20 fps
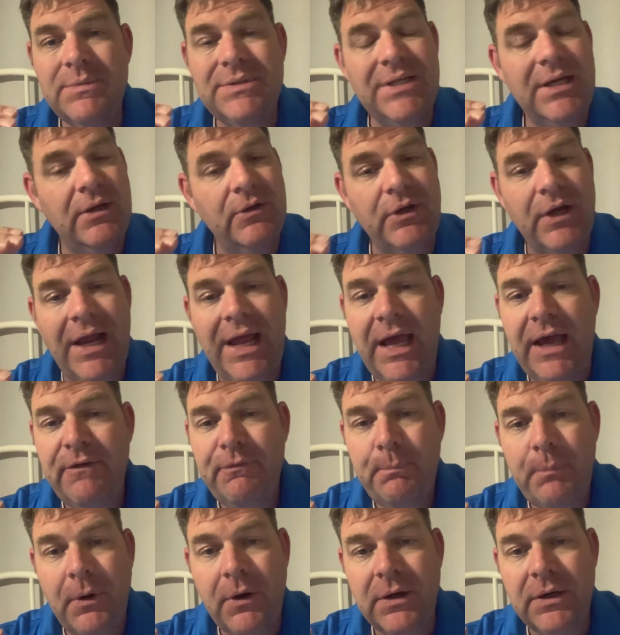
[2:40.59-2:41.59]
down, your
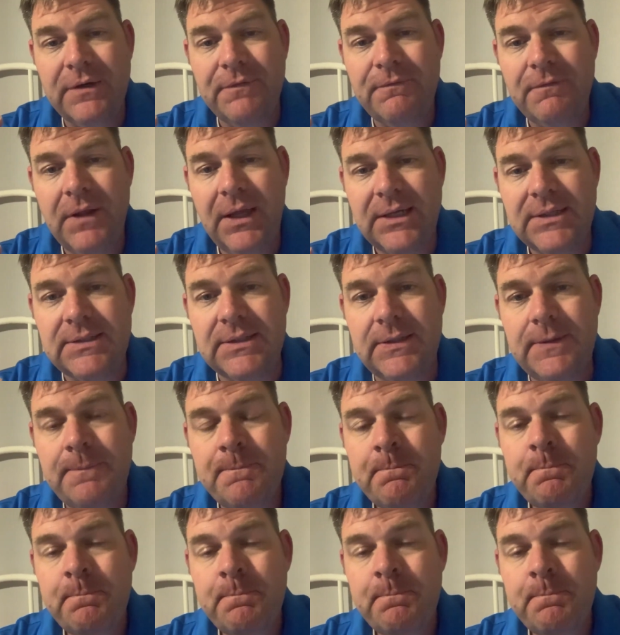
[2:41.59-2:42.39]
half bar deflected,